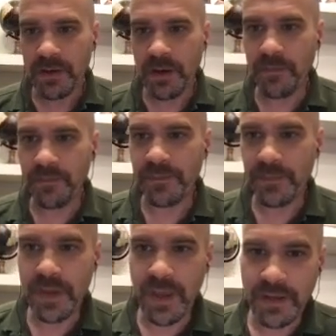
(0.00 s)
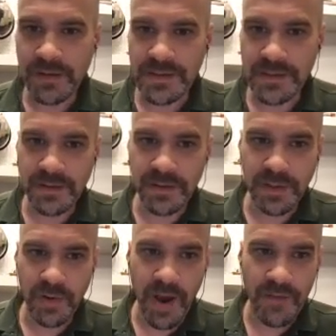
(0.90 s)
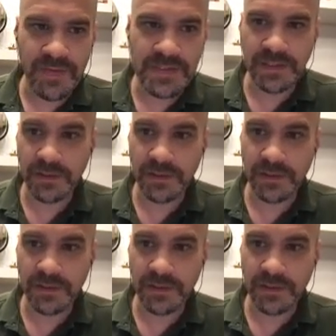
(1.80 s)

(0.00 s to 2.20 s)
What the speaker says: Obviously